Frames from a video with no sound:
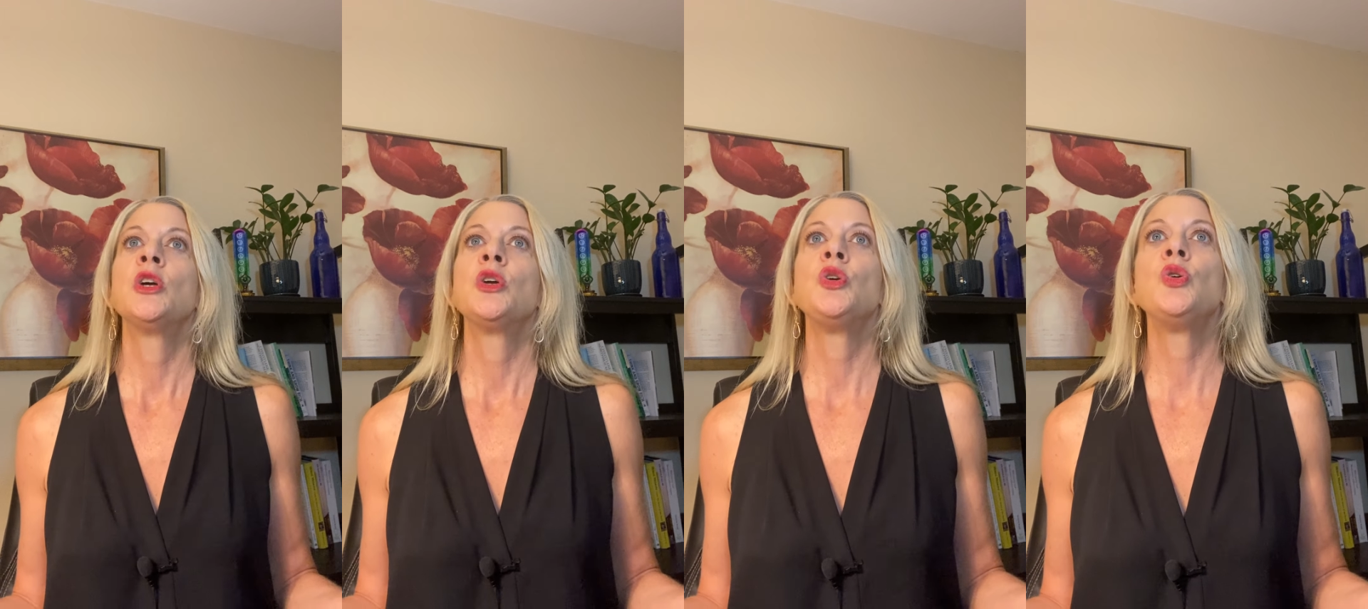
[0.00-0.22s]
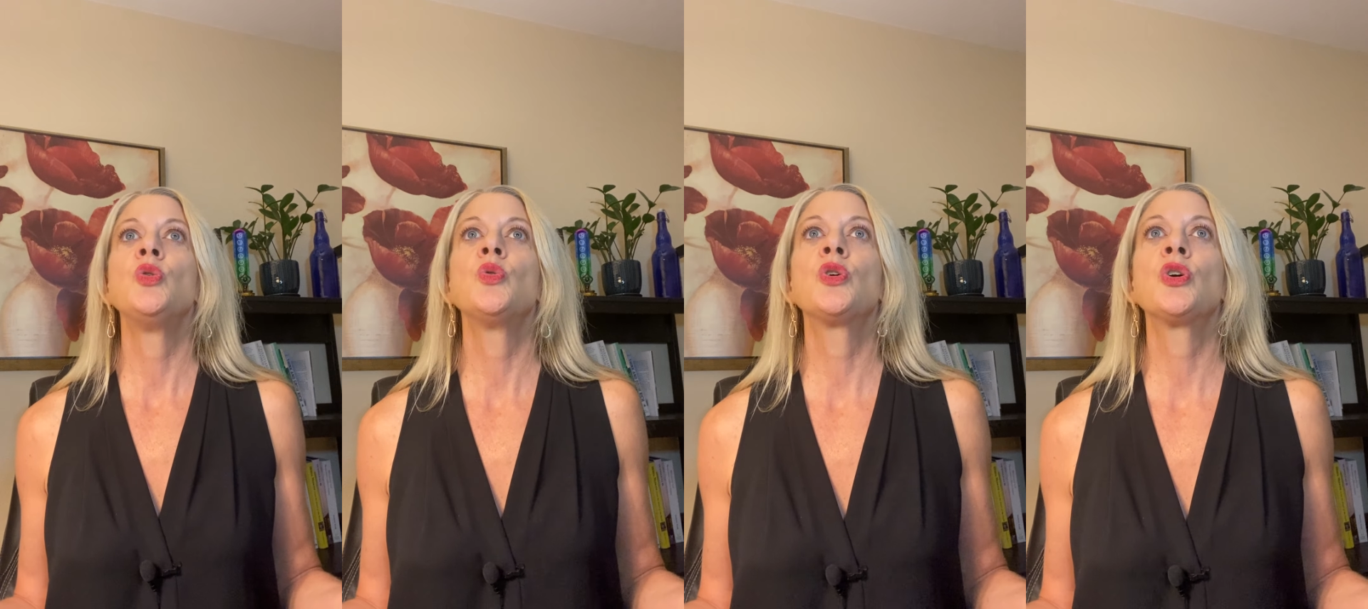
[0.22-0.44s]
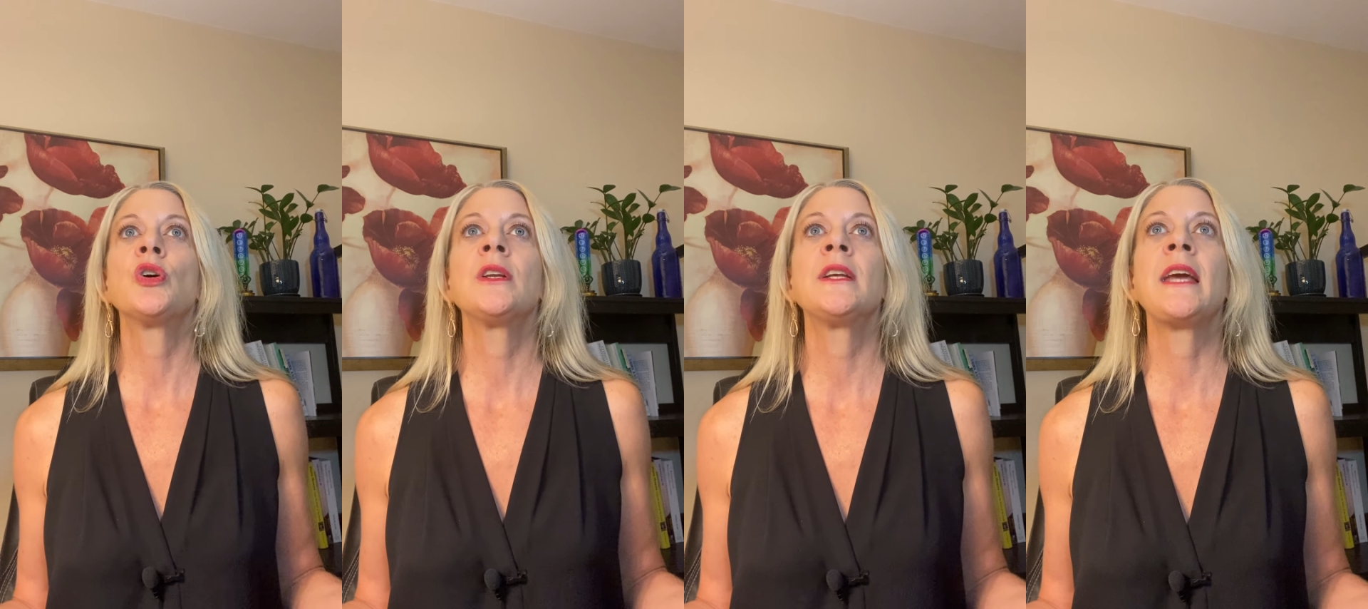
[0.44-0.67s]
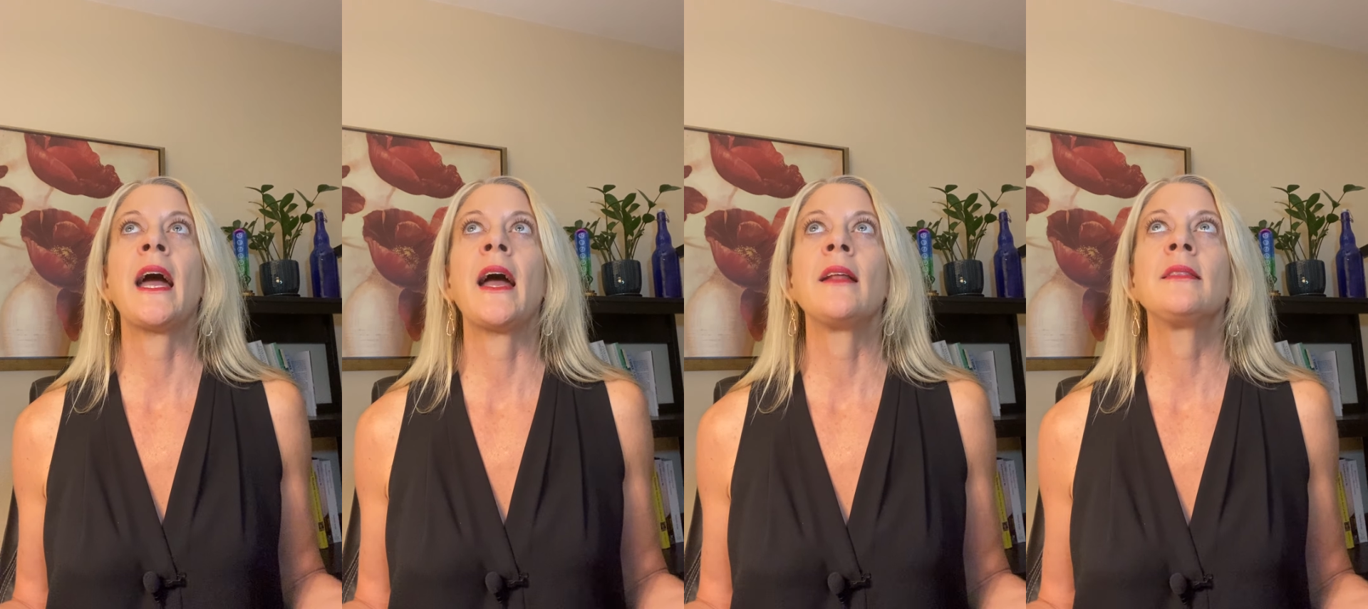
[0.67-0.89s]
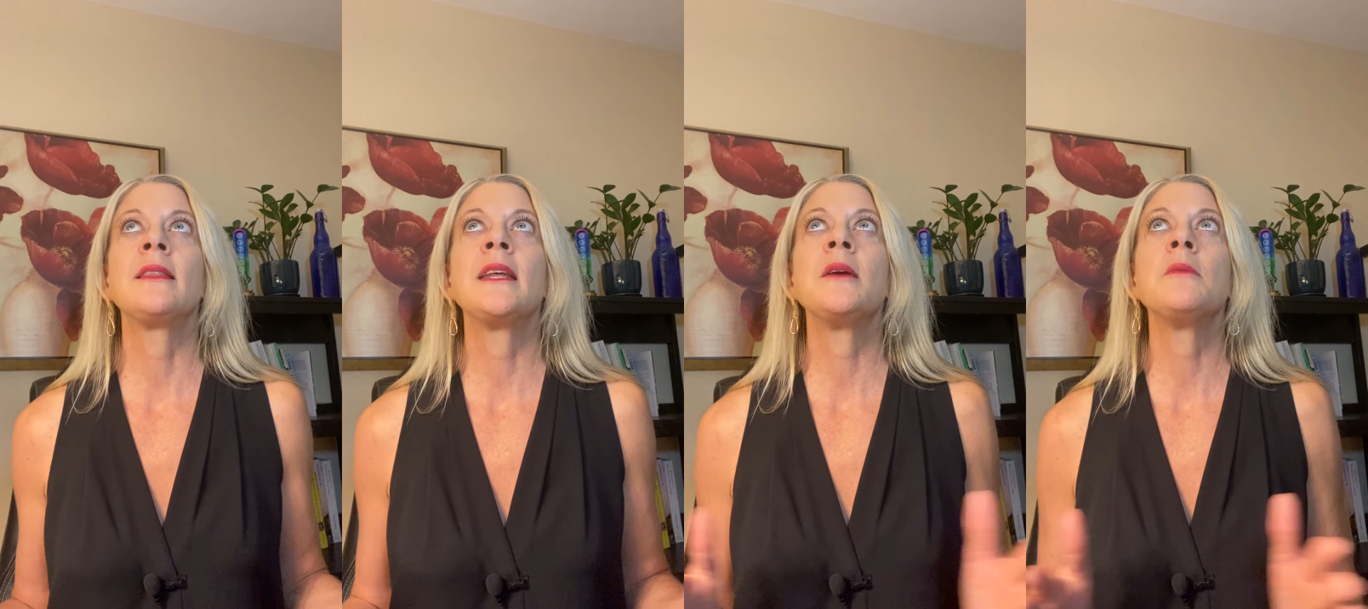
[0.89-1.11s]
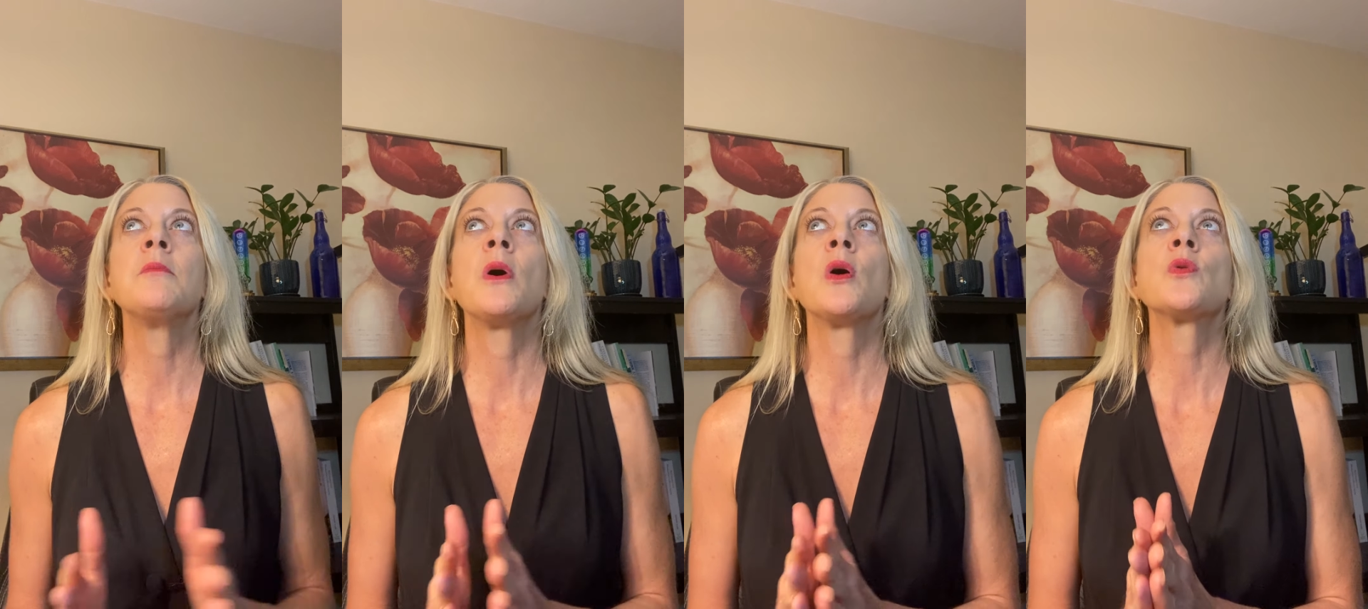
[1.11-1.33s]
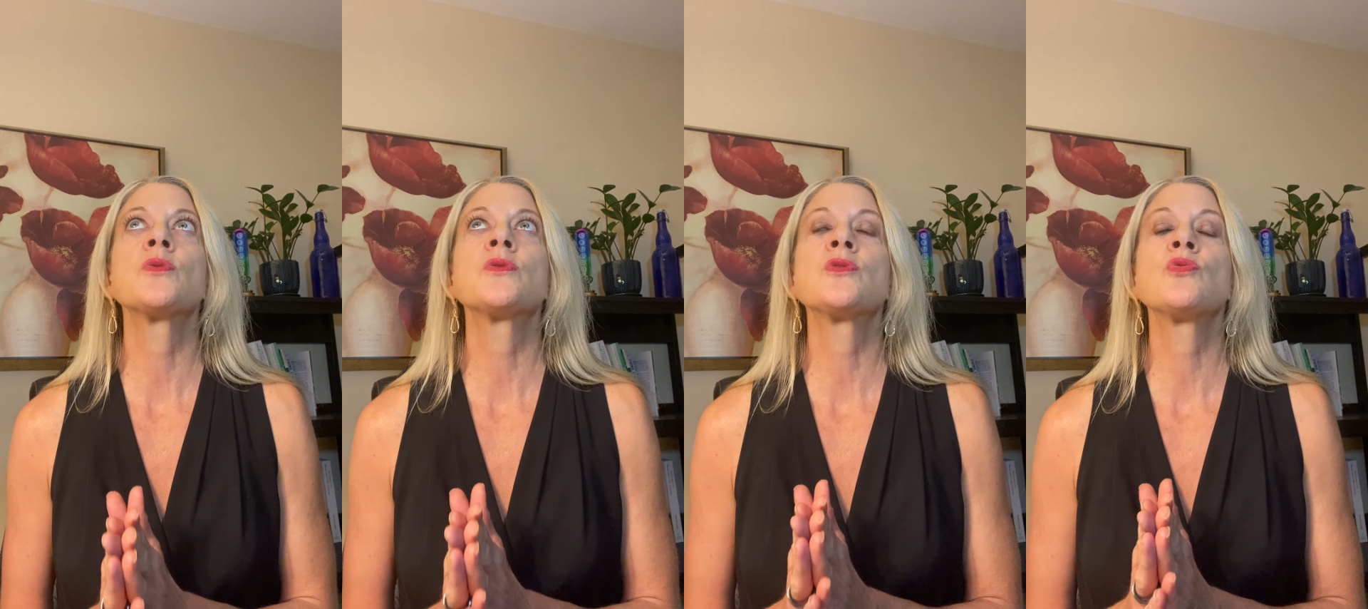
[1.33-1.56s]
You could get the
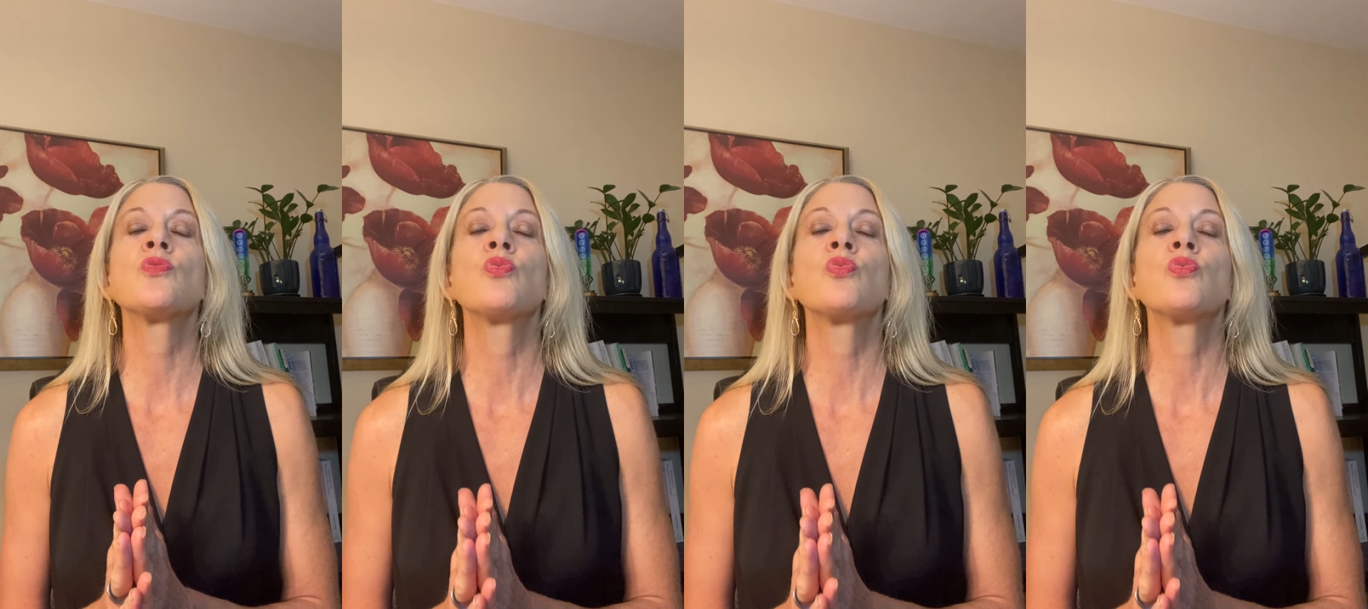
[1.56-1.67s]
most